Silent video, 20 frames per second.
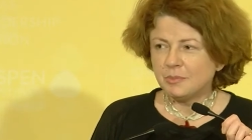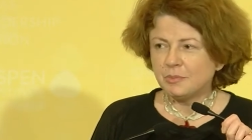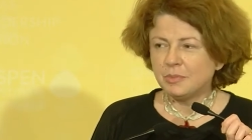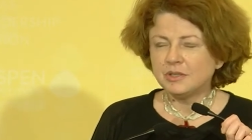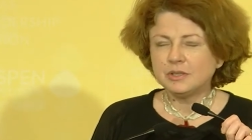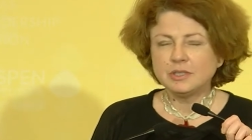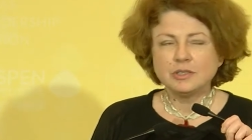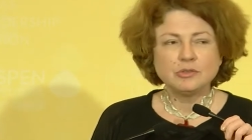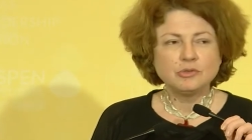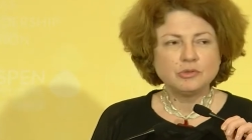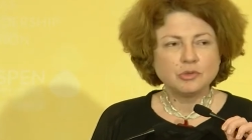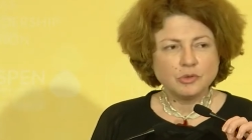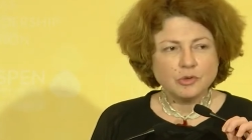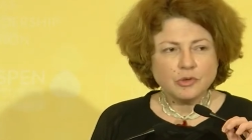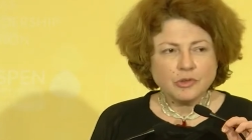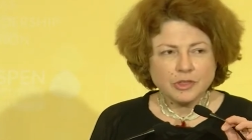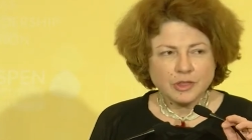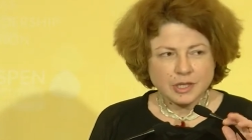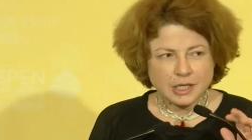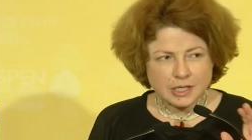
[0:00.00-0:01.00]
But the
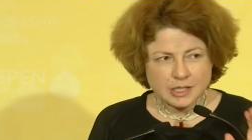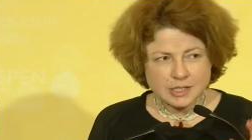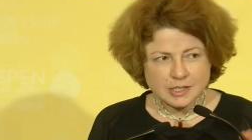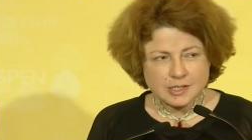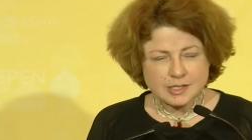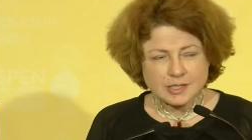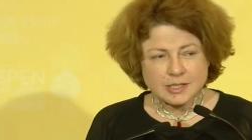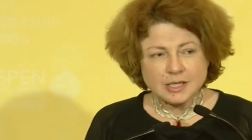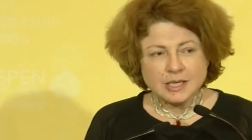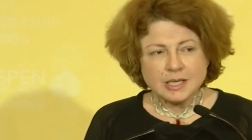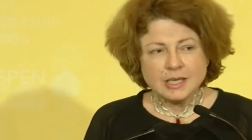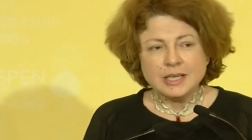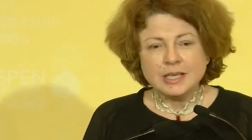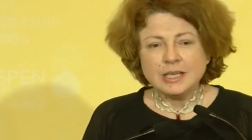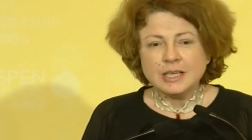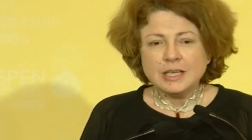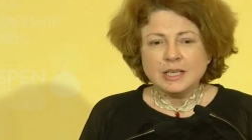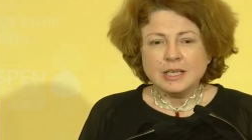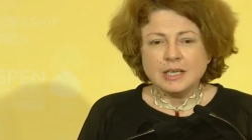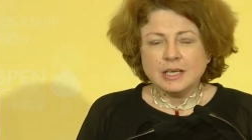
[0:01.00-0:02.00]
truth is,
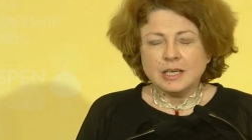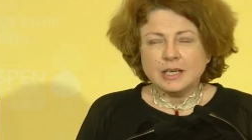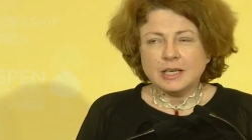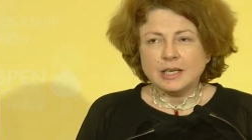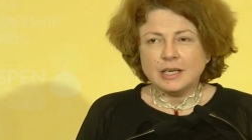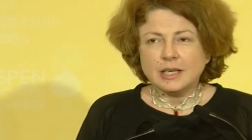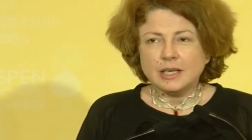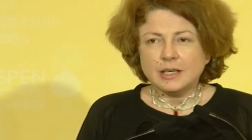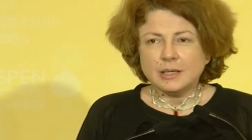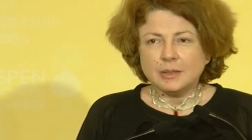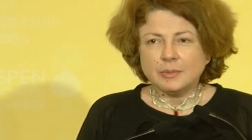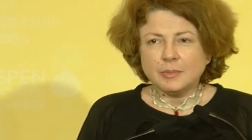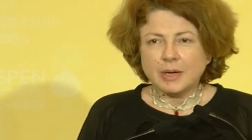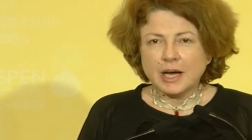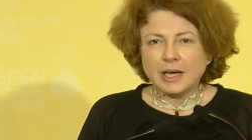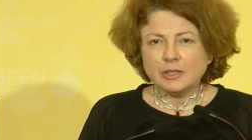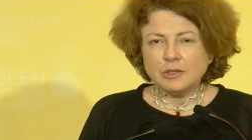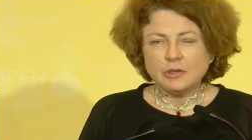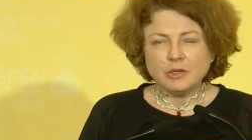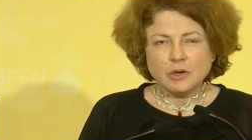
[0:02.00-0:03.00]

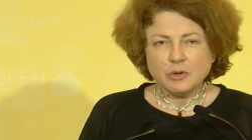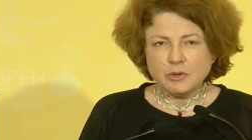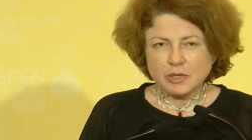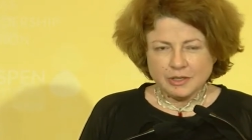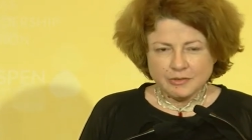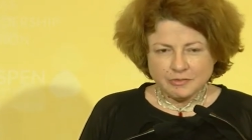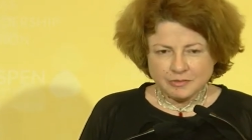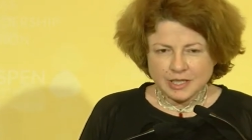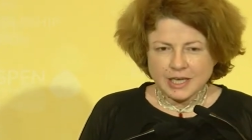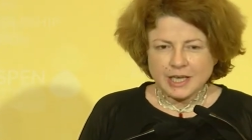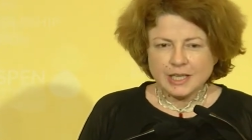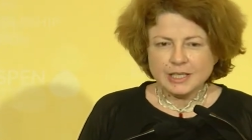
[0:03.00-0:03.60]
I don't know if they